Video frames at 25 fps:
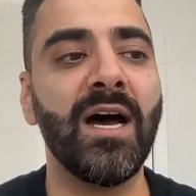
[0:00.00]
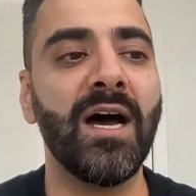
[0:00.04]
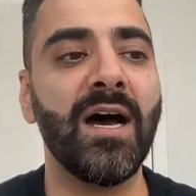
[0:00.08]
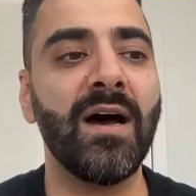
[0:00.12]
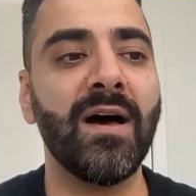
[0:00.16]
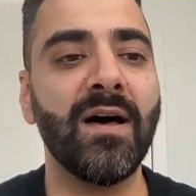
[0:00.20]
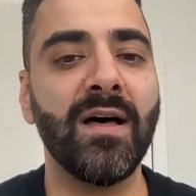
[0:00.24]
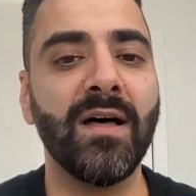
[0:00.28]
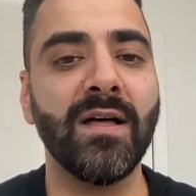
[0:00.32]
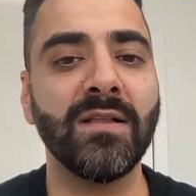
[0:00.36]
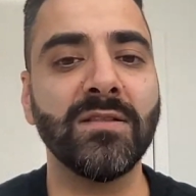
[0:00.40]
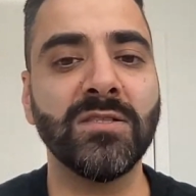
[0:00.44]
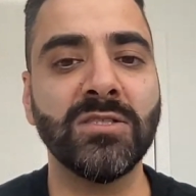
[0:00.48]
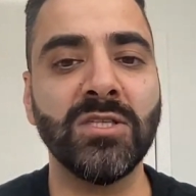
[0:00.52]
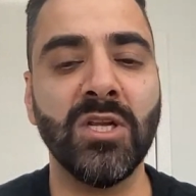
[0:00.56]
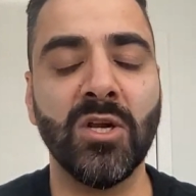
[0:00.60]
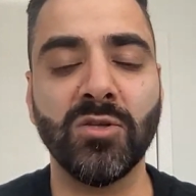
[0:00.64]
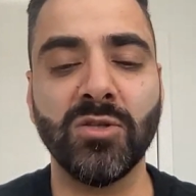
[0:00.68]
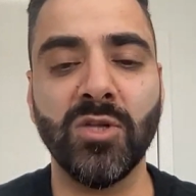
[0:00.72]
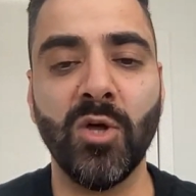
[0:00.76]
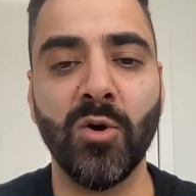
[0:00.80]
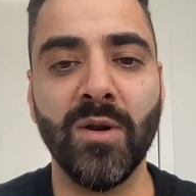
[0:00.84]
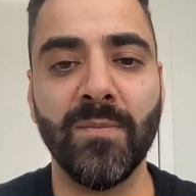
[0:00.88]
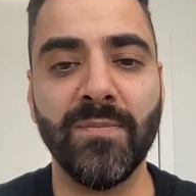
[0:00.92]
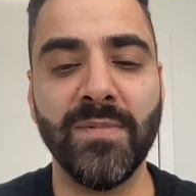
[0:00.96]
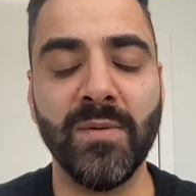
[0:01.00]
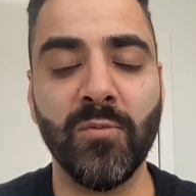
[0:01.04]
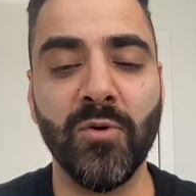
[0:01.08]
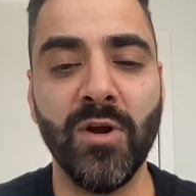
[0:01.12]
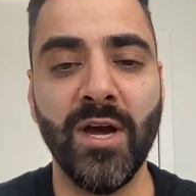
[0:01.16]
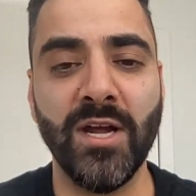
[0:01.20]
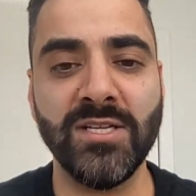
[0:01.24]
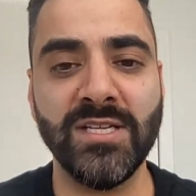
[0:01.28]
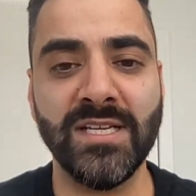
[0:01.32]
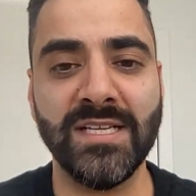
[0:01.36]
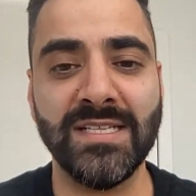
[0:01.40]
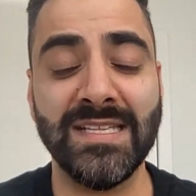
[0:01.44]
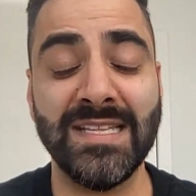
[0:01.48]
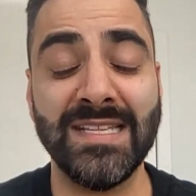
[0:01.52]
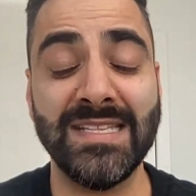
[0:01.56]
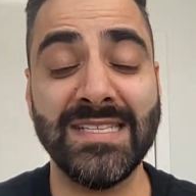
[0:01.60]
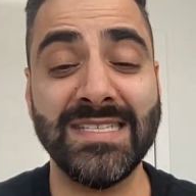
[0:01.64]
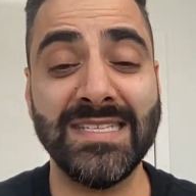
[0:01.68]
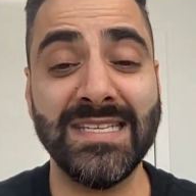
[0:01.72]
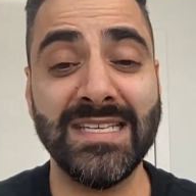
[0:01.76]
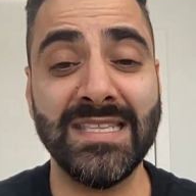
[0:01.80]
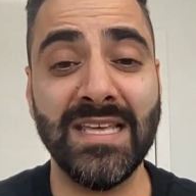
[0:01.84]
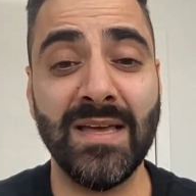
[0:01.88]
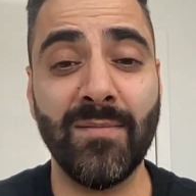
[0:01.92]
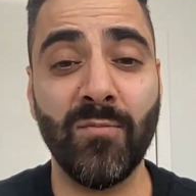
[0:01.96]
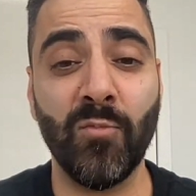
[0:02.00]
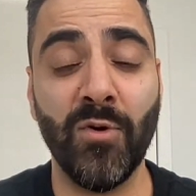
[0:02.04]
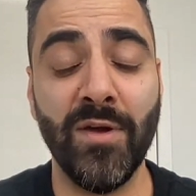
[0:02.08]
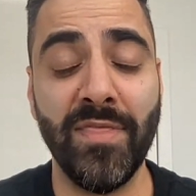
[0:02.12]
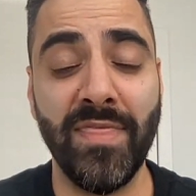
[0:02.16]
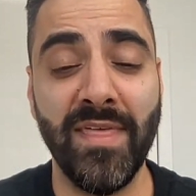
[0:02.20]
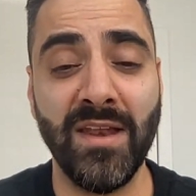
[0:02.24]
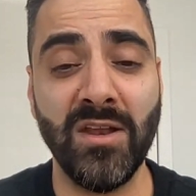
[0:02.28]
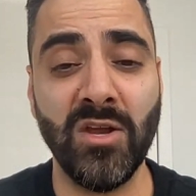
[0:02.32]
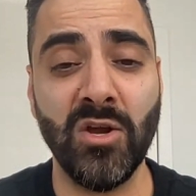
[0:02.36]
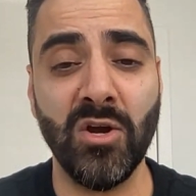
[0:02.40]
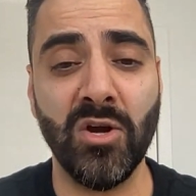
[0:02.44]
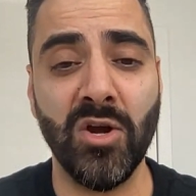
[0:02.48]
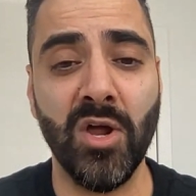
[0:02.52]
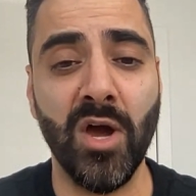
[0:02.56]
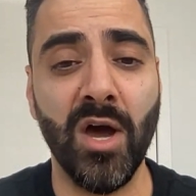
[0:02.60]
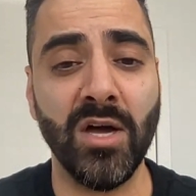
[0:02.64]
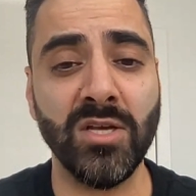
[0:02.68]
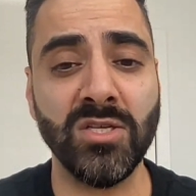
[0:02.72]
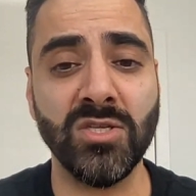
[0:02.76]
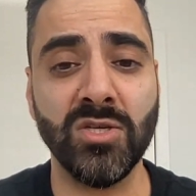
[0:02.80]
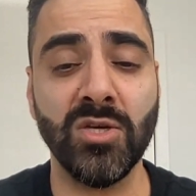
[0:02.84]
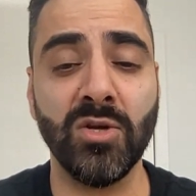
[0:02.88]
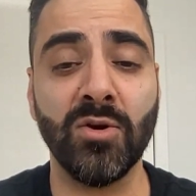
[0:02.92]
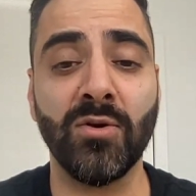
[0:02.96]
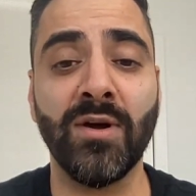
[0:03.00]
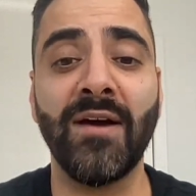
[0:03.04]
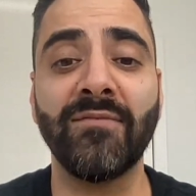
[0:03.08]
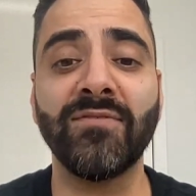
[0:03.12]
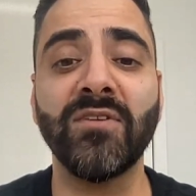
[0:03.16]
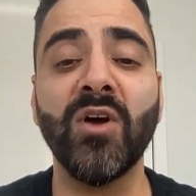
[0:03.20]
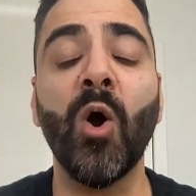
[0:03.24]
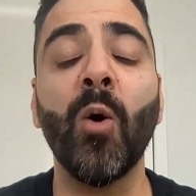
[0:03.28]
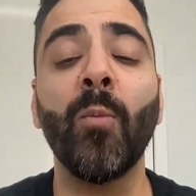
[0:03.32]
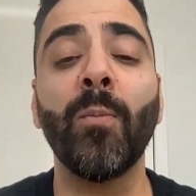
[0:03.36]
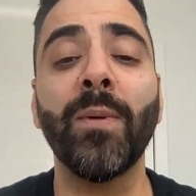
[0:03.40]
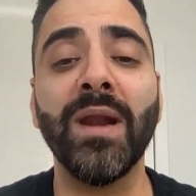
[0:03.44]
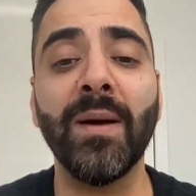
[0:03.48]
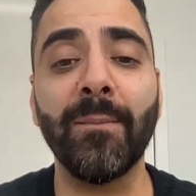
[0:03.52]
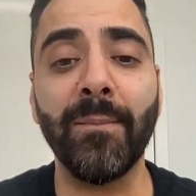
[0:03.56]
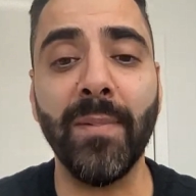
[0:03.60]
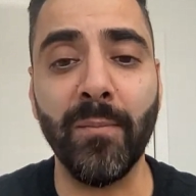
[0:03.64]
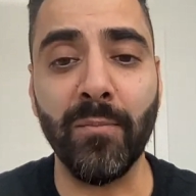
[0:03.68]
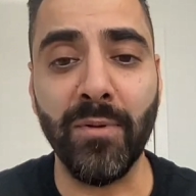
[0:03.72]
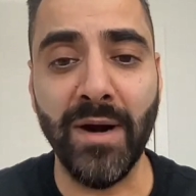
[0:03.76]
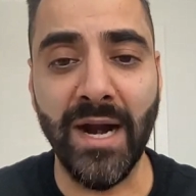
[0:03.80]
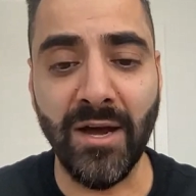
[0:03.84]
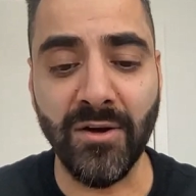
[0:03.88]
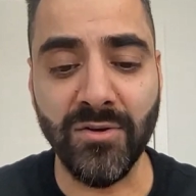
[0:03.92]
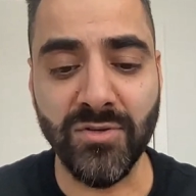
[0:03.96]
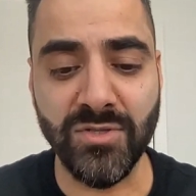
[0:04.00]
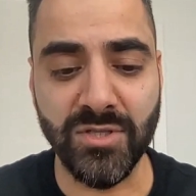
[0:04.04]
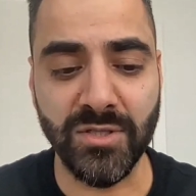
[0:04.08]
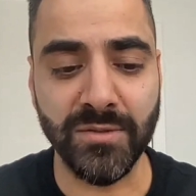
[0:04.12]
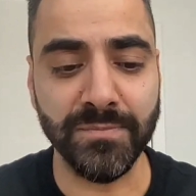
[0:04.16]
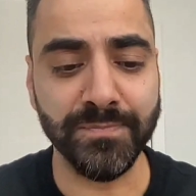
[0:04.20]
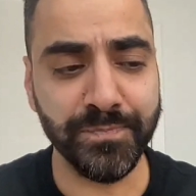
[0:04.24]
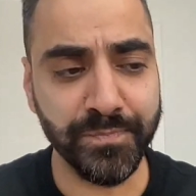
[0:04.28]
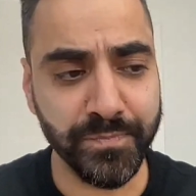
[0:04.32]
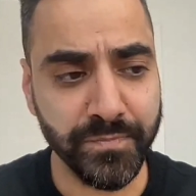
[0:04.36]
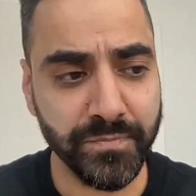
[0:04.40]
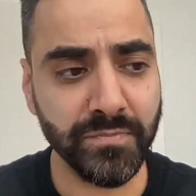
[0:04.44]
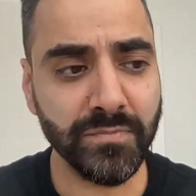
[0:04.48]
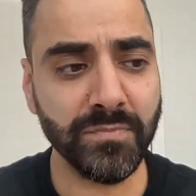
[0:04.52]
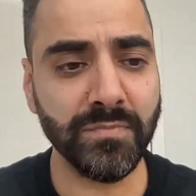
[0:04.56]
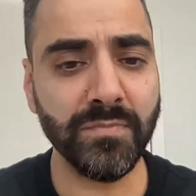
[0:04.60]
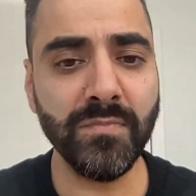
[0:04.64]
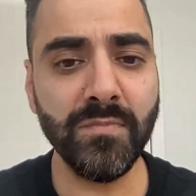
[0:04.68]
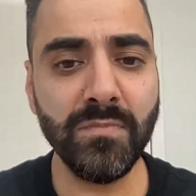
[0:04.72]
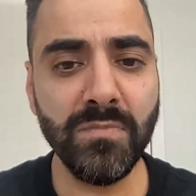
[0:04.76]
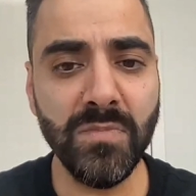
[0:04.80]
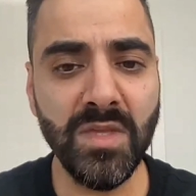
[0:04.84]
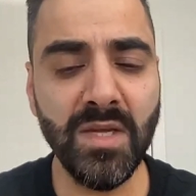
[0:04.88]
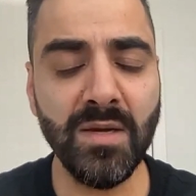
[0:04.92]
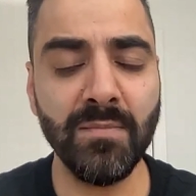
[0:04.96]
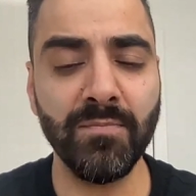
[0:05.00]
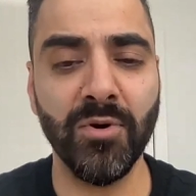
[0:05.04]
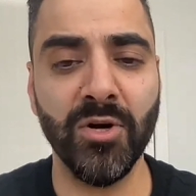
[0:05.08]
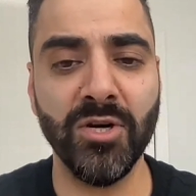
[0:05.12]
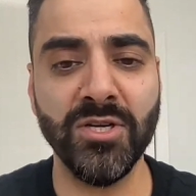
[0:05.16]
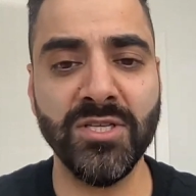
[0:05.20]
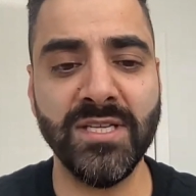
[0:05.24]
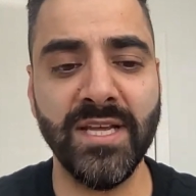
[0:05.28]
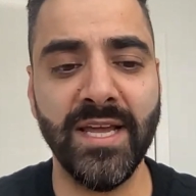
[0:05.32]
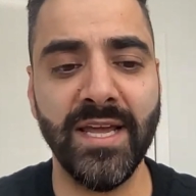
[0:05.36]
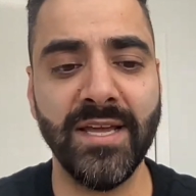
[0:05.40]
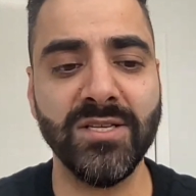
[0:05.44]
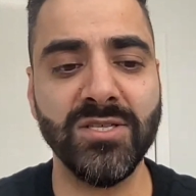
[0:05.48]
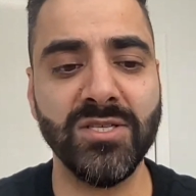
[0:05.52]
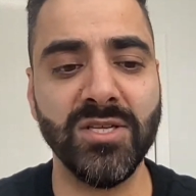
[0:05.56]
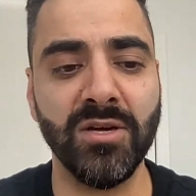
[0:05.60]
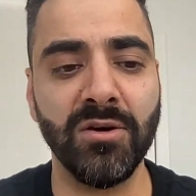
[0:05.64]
load up the projects and then see them within your DAW, so you don't have to open up a browser per se.